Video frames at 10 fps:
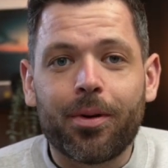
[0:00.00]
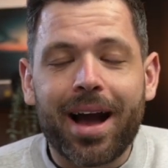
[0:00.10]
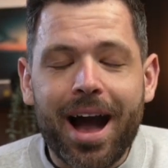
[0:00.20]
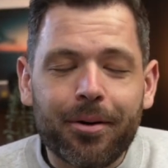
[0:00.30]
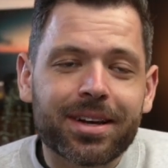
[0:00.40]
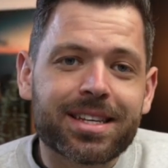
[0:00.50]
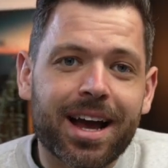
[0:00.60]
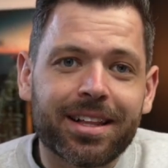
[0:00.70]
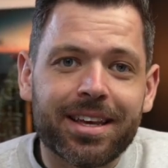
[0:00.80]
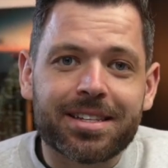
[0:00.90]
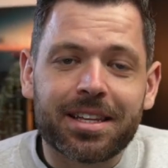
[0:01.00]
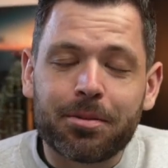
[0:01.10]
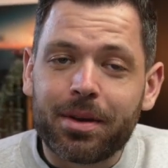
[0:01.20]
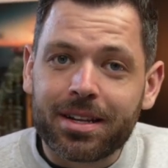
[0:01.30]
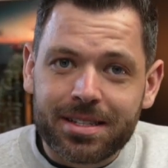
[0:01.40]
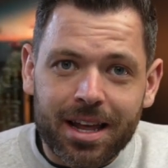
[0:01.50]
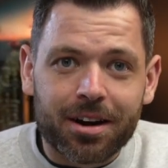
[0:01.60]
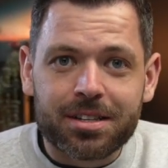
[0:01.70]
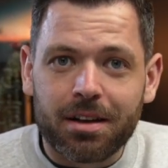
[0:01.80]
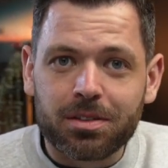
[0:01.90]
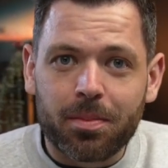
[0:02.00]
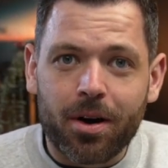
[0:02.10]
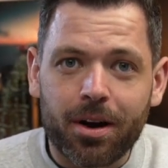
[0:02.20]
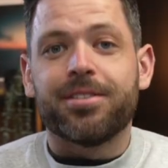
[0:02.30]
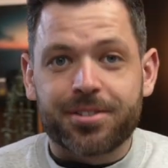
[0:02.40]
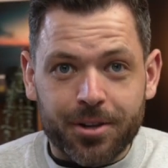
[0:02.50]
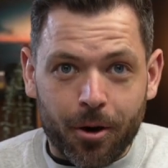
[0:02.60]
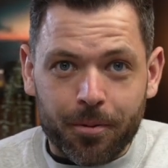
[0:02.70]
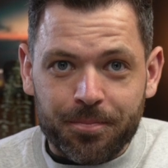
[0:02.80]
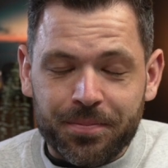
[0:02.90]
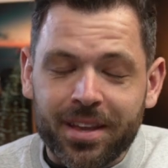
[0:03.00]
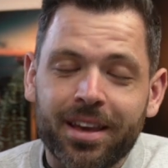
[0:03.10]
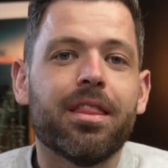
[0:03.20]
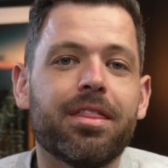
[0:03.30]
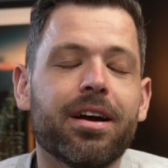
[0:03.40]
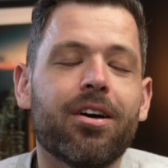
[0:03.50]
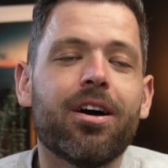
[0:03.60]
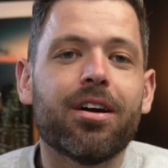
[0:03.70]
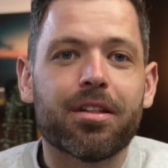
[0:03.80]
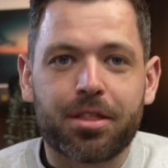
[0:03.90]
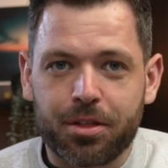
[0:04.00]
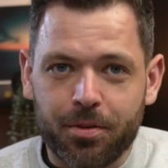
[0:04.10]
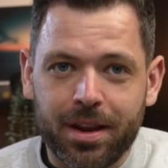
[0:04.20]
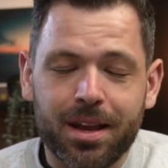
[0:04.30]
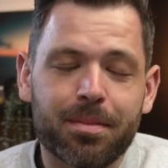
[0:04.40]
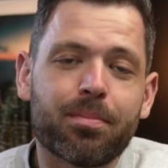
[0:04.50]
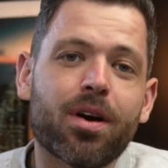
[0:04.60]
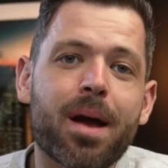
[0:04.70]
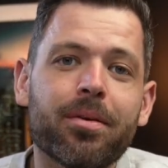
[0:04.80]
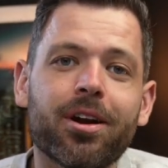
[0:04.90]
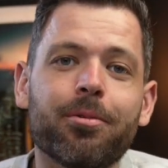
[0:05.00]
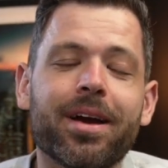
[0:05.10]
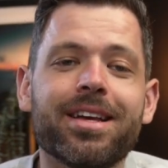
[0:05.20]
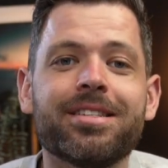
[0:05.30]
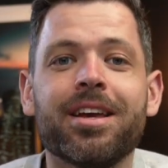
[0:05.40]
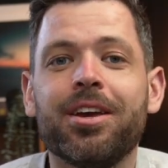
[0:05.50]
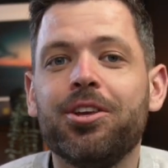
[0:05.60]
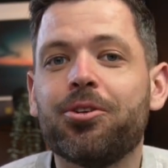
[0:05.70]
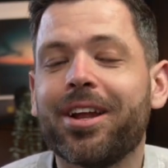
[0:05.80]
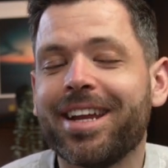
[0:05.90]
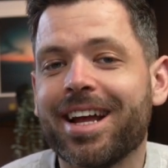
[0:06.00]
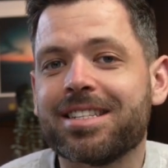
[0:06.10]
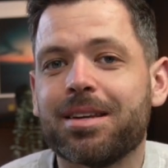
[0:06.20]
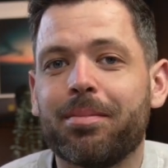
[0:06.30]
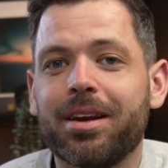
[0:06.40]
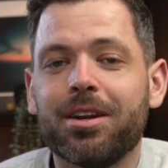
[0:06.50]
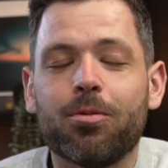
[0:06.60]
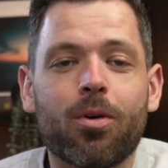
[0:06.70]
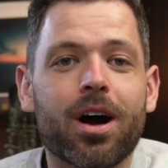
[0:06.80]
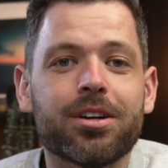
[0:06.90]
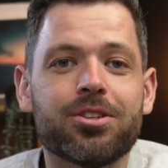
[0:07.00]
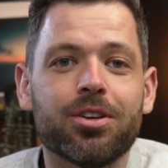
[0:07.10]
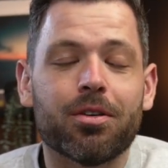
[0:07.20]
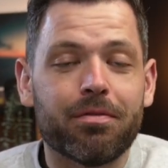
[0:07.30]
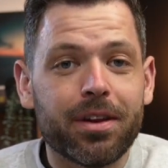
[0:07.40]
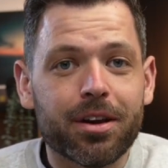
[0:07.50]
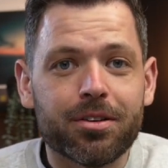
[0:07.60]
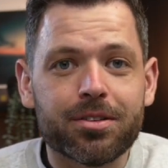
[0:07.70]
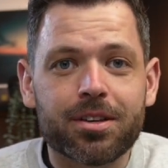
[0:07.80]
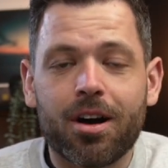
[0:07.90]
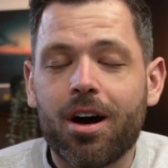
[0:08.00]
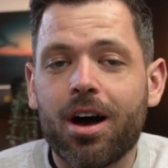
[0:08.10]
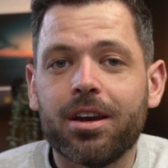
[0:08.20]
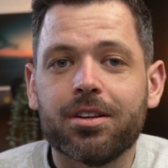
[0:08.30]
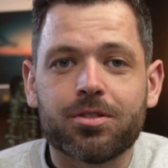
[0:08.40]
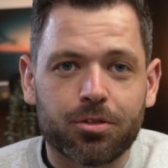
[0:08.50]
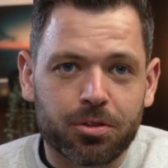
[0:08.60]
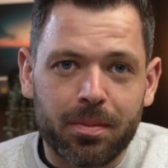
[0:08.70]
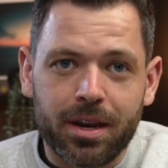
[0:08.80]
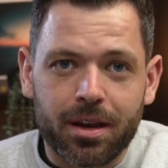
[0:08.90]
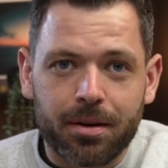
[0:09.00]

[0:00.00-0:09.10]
how exactly is it that we can set ourselves apart? So there are 3 primary ways you can get somebody to watch your videos on social media.